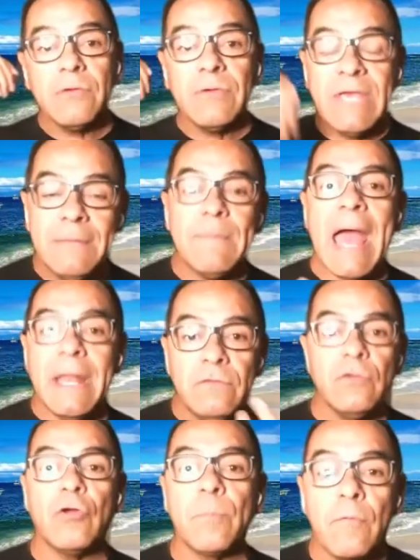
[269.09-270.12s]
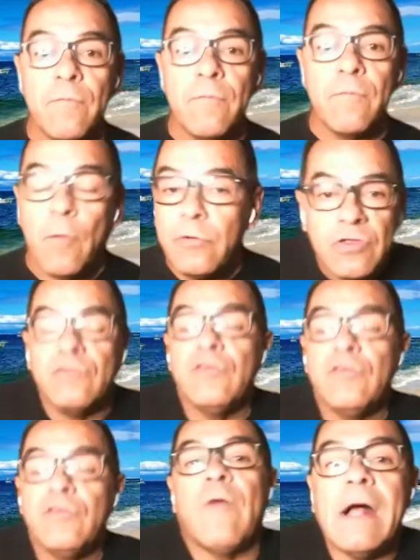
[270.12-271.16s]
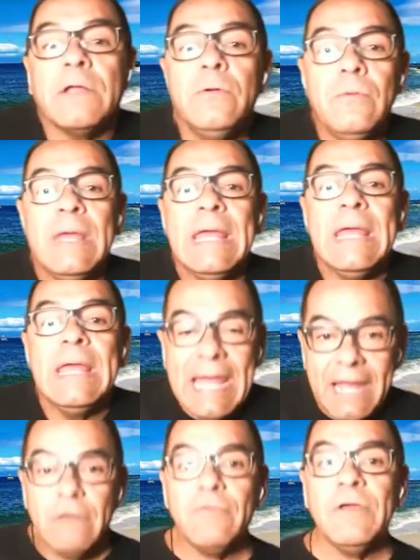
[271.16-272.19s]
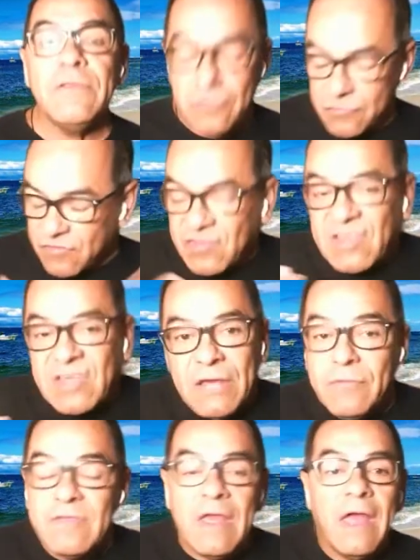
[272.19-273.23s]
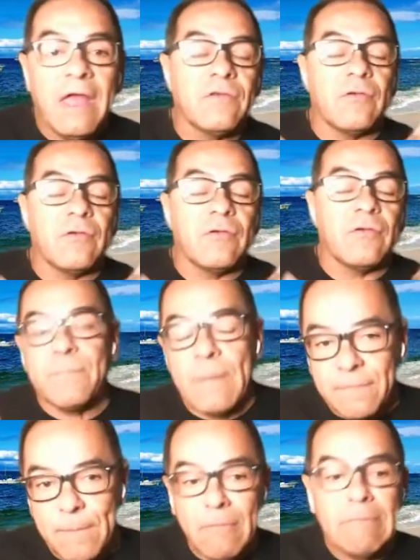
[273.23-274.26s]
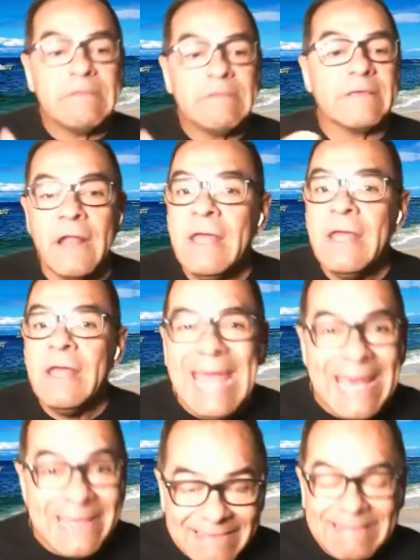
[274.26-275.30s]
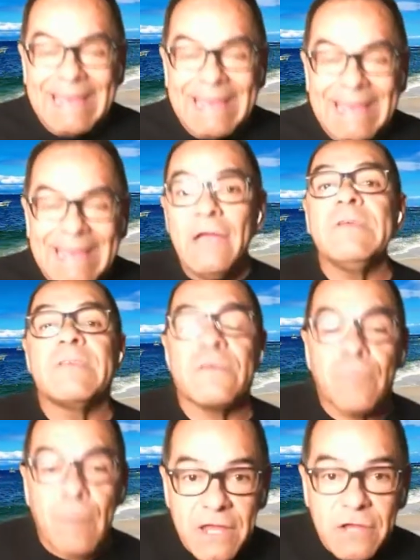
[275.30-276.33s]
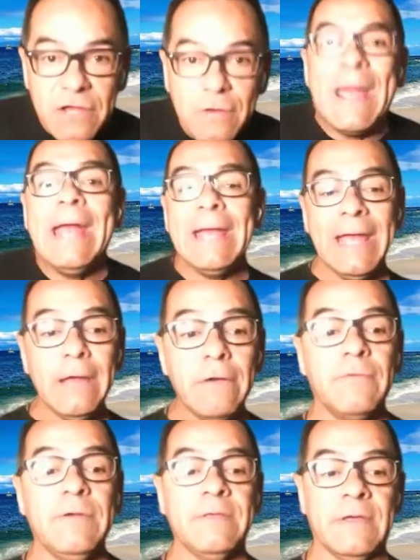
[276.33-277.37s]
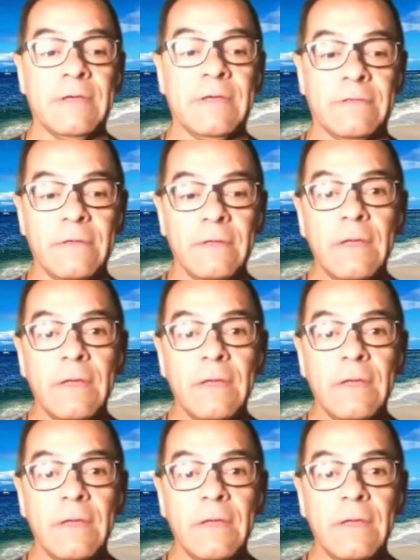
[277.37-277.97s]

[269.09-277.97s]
You keep adding to your portfolio, just your value increase, your skill sets, your experience, etc. It just increases, right? Your pay increases.